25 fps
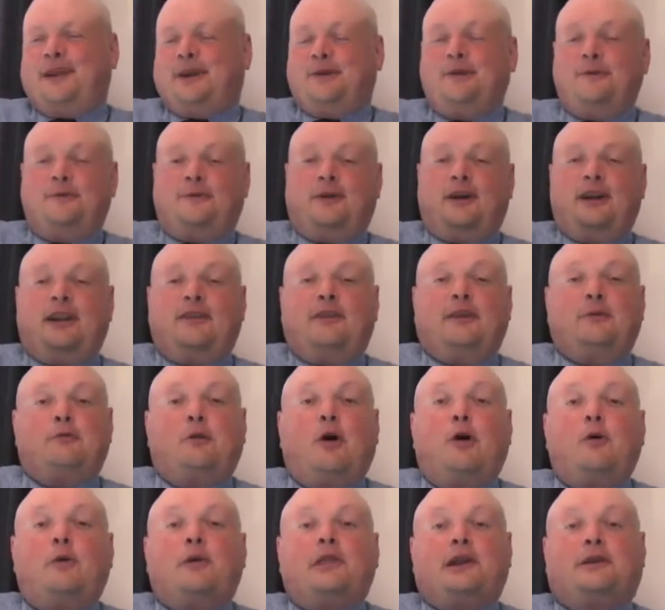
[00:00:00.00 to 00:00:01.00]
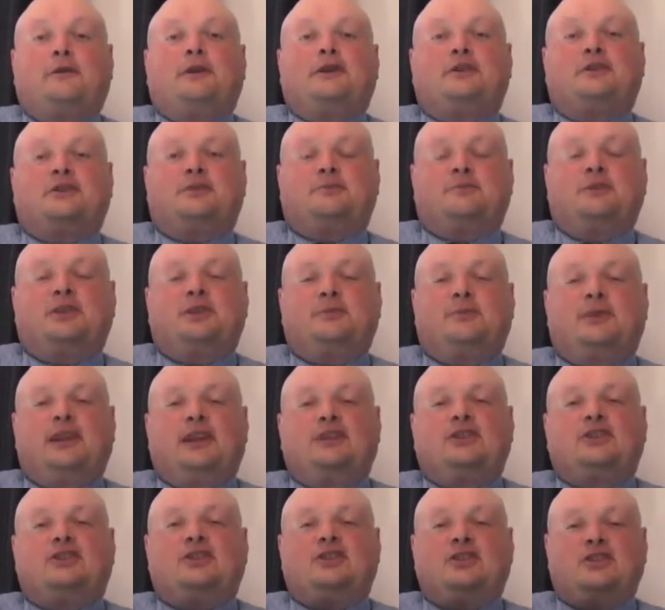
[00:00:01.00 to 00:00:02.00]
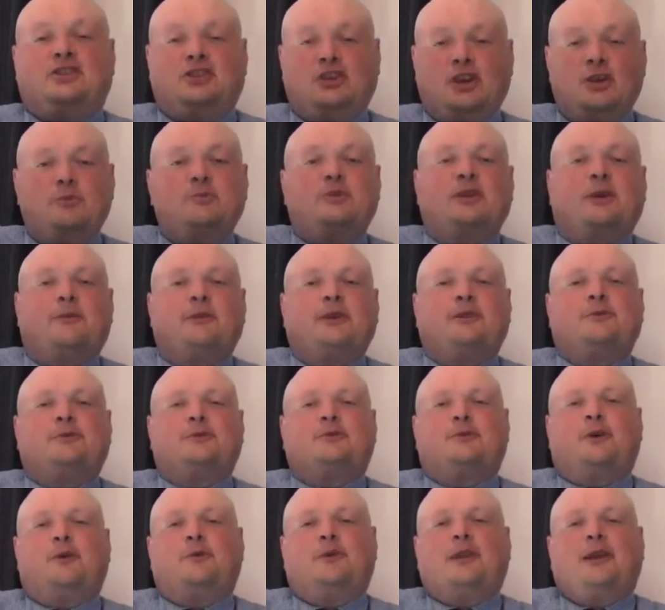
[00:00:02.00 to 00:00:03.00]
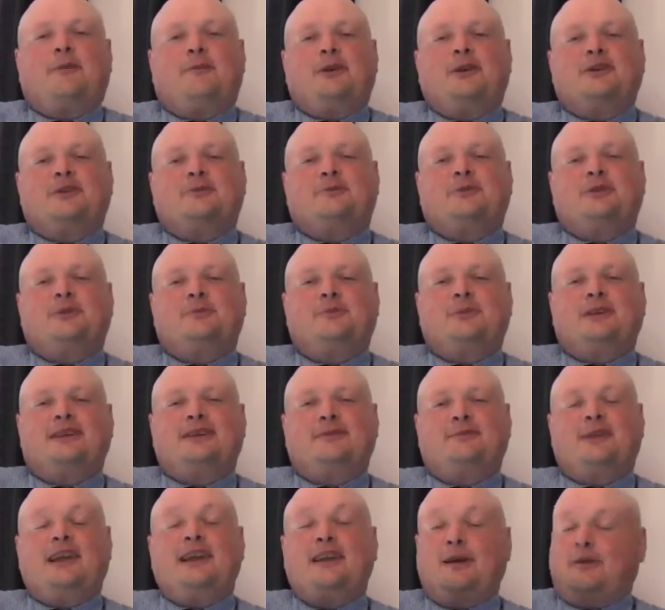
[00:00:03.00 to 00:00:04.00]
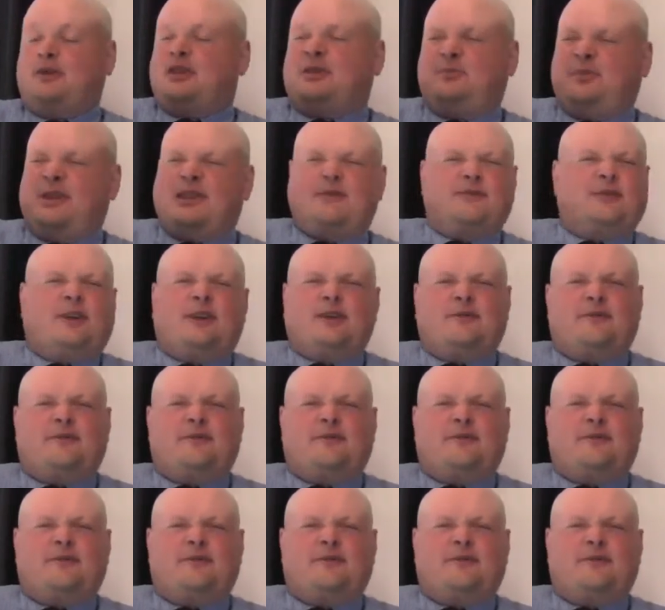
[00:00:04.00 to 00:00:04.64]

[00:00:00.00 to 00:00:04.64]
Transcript: They couldn't find anything wrong with their instruments, but they just assumed something was wrong with their measurements because they know the speed of light is